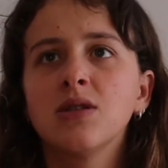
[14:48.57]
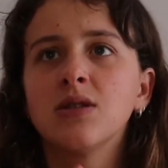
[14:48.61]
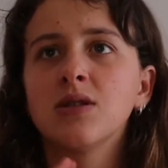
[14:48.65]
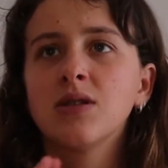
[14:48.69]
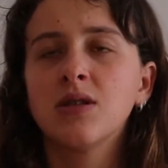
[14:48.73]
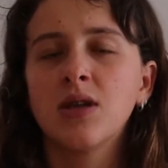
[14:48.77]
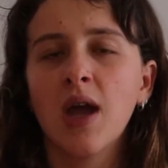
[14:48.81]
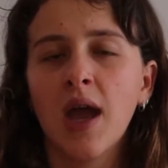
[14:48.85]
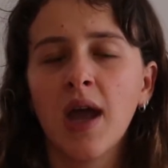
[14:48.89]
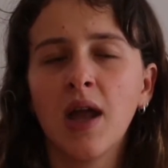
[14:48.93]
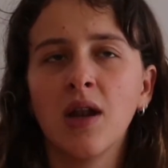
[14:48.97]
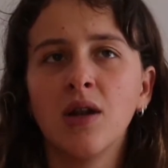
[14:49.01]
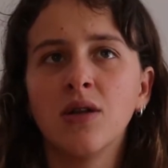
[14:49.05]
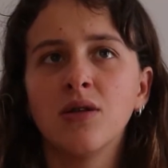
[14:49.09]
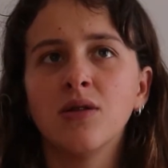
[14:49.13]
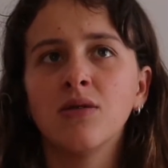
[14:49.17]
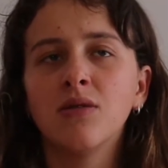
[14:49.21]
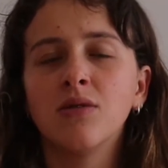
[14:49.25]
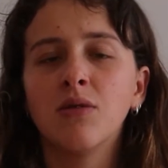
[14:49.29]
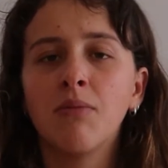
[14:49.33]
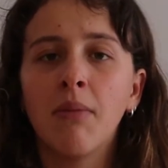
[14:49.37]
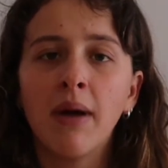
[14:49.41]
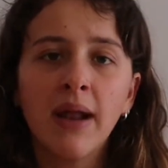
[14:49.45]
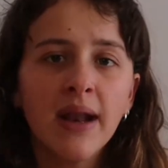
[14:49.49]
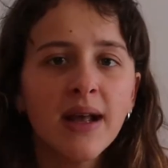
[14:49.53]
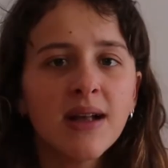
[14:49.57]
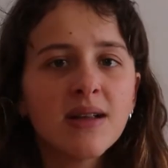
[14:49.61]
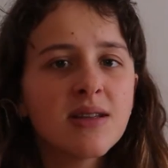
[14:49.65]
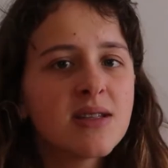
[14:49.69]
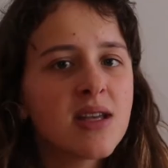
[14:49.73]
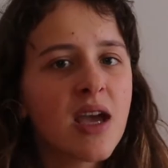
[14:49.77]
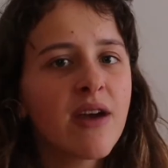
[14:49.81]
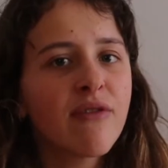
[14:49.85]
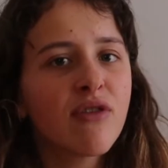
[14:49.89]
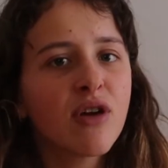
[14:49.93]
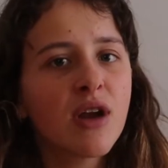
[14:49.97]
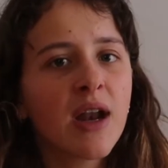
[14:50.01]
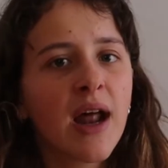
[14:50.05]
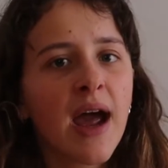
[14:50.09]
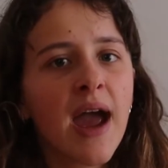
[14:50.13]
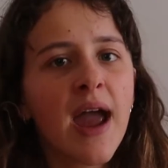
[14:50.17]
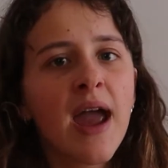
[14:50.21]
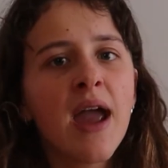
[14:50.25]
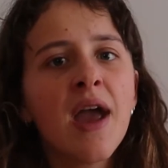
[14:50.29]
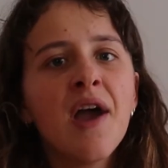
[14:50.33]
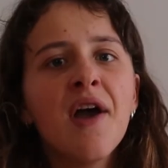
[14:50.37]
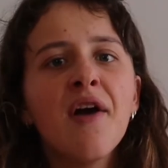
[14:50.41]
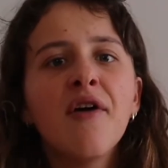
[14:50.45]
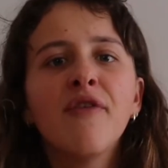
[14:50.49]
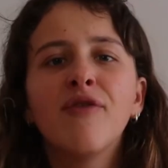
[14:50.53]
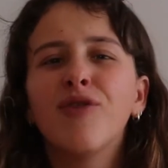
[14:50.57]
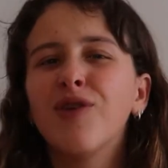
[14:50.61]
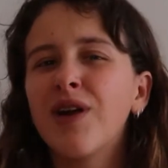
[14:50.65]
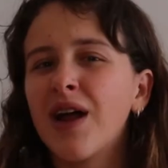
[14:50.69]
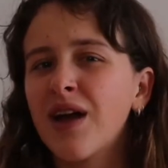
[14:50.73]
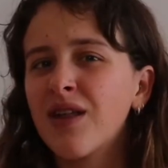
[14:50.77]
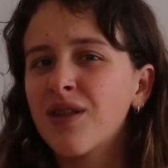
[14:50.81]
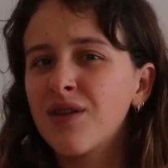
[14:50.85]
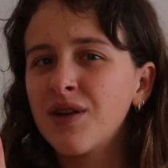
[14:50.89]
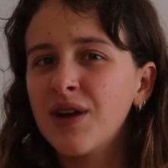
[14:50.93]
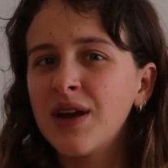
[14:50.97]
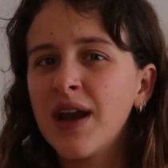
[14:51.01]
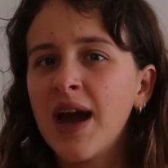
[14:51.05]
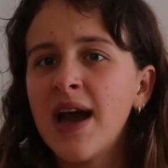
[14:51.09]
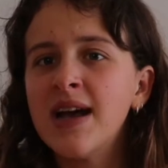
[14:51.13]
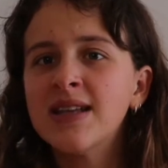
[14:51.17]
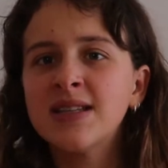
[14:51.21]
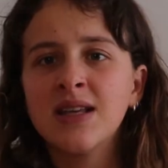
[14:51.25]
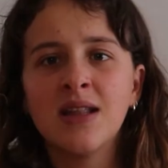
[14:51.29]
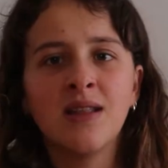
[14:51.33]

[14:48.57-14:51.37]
10 minutes every day for like 3 days,